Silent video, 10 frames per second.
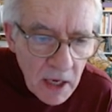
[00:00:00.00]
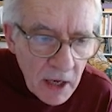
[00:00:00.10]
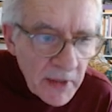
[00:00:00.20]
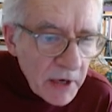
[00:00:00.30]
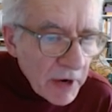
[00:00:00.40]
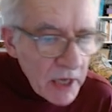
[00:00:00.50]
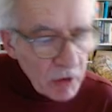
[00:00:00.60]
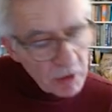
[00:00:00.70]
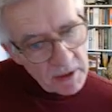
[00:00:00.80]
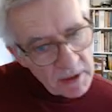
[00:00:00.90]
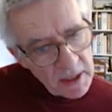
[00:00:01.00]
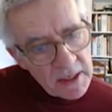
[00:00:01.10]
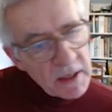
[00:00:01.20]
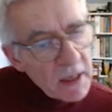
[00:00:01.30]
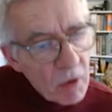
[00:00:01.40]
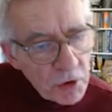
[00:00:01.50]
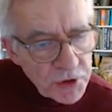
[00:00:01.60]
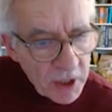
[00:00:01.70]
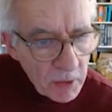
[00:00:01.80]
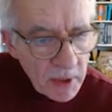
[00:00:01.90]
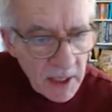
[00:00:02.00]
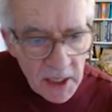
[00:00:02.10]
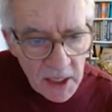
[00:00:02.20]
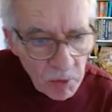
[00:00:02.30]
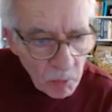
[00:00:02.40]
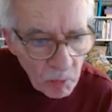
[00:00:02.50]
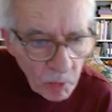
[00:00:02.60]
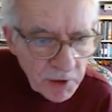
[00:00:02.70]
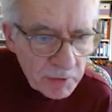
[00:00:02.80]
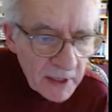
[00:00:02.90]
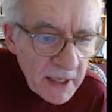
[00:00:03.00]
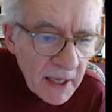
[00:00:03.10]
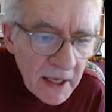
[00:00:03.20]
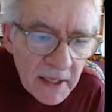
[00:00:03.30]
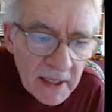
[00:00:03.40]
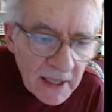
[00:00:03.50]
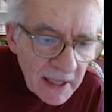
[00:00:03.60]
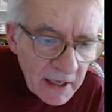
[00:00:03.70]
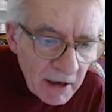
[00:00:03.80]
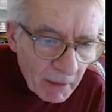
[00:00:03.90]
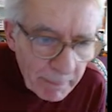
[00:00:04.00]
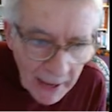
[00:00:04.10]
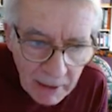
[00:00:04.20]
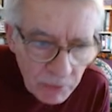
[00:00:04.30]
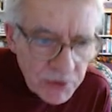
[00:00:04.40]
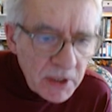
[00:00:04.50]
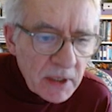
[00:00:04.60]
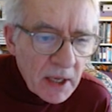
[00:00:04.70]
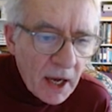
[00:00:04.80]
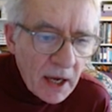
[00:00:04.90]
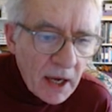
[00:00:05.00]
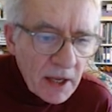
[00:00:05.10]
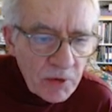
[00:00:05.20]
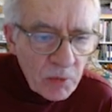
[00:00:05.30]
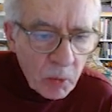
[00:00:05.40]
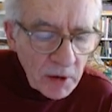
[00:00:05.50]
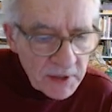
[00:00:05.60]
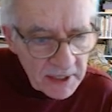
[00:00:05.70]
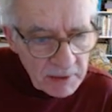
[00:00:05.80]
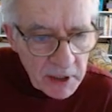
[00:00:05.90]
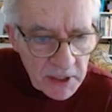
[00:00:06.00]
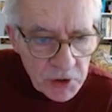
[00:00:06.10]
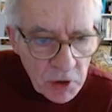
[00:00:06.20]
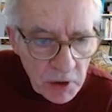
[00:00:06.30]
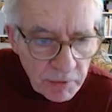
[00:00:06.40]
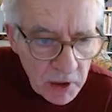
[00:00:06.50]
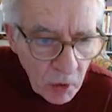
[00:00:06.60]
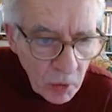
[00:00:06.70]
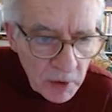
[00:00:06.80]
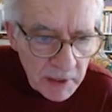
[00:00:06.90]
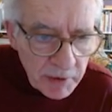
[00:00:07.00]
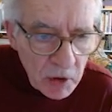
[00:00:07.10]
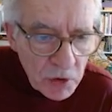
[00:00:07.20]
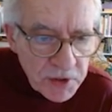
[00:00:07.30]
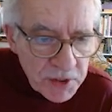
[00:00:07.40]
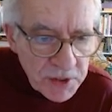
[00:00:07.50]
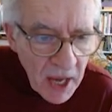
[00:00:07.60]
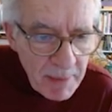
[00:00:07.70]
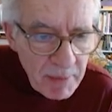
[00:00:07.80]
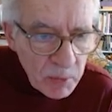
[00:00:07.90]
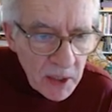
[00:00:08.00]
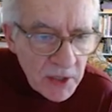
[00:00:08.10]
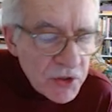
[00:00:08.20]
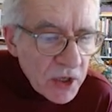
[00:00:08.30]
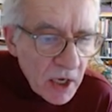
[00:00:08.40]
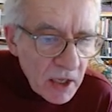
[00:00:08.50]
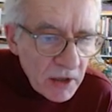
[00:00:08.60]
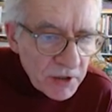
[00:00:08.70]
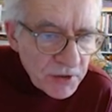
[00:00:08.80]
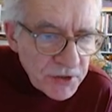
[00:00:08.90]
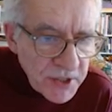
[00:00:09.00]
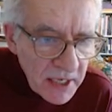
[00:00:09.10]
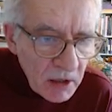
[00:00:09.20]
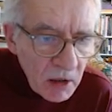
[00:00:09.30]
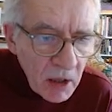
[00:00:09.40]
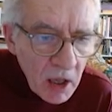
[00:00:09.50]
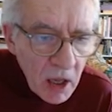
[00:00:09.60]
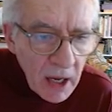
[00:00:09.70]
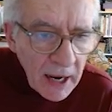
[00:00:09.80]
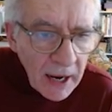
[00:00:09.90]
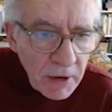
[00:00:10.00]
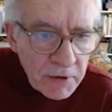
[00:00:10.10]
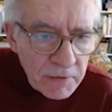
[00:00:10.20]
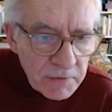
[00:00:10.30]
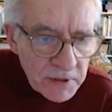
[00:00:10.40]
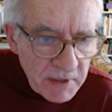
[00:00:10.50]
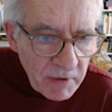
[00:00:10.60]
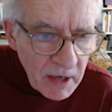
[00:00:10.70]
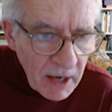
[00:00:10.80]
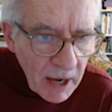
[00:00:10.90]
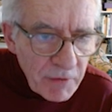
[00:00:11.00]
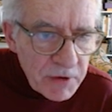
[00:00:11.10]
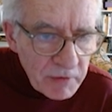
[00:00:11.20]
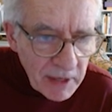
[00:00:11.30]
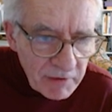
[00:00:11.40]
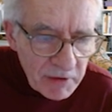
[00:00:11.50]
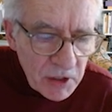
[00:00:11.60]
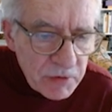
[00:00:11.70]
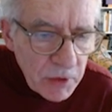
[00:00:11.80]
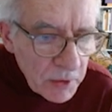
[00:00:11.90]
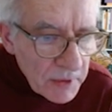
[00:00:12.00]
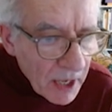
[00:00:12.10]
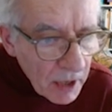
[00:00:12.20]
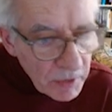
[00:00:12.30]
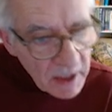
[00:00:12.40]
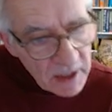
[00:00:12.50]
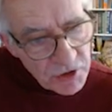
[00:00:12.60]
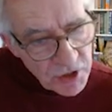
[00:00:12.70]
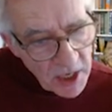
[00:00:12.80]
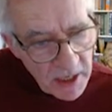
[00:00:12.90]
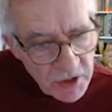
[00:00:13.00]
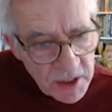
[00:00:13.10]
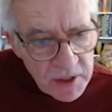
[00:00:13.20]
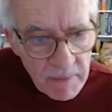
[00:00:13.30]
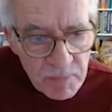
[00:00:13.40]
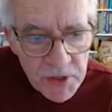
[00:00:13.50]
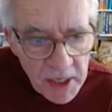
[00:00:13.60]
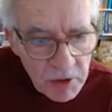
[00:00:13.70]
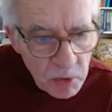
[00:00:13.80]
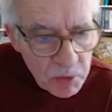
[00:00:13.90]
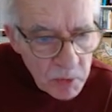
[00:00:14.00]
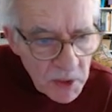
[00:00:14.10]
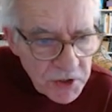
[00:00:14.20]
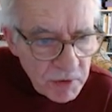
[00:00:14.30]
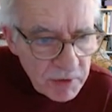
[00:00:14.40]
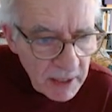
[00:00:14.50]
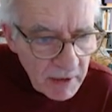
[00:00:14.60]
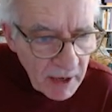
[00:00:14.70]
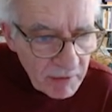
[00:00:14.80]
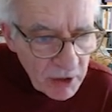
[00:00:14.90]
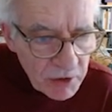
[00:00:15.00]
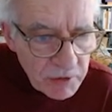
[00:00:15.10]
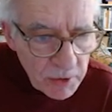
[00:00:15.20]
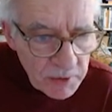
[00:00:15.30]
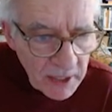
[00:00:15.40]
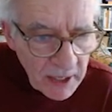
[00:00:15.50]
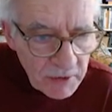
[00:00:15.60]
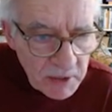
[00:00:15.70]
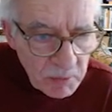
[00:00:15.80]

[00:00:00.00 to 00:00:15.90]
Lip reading: And then Gregor also wonderfully clear about what he is going to record. He records the time at which the signal out of an avalanche photodiode changes, together with which of the avalanche photodiodes